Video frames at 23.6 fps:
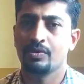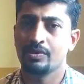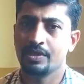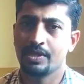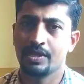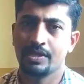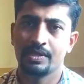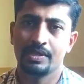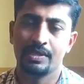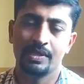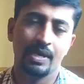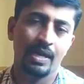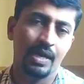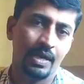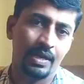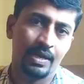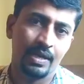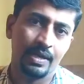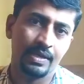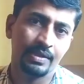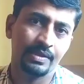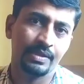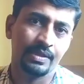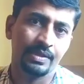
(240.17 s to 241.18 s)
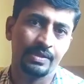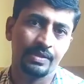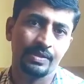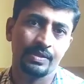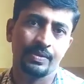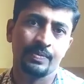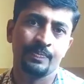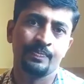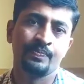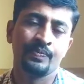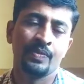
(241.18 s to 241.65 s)
questions arises.
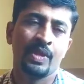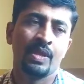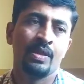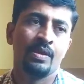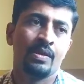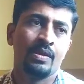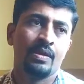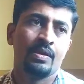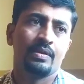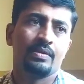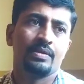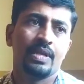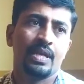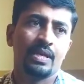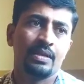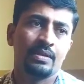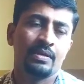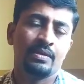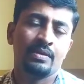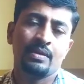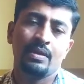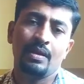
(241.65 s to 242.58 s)
Then